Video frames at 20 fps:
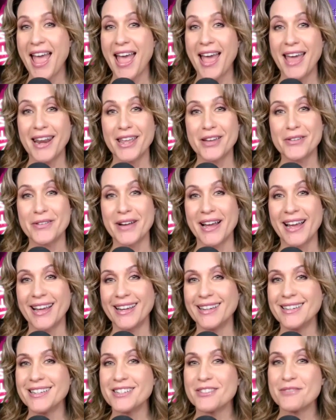
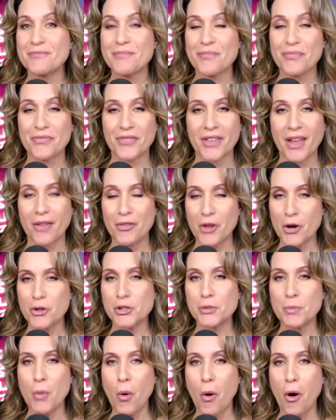Anyway,
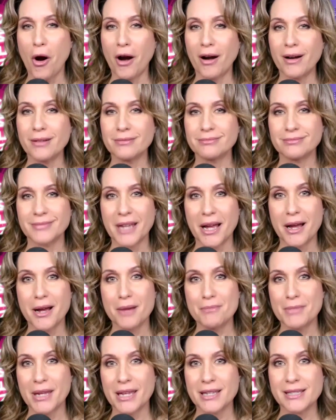there's more
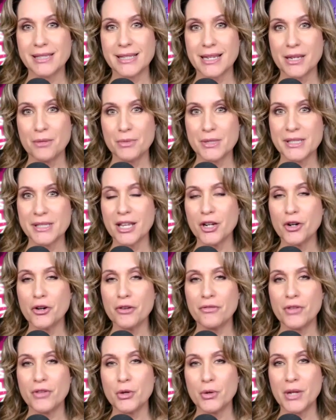because he was
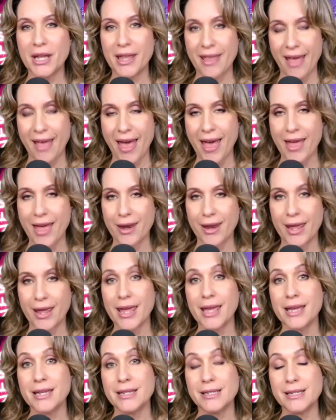interviewed again
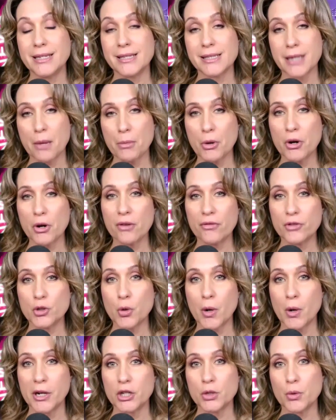in December of
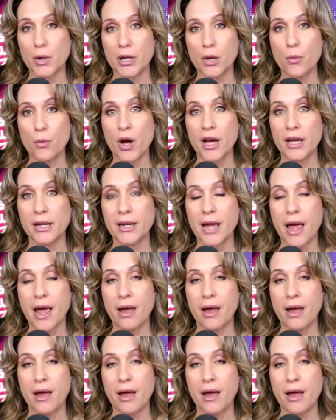2021.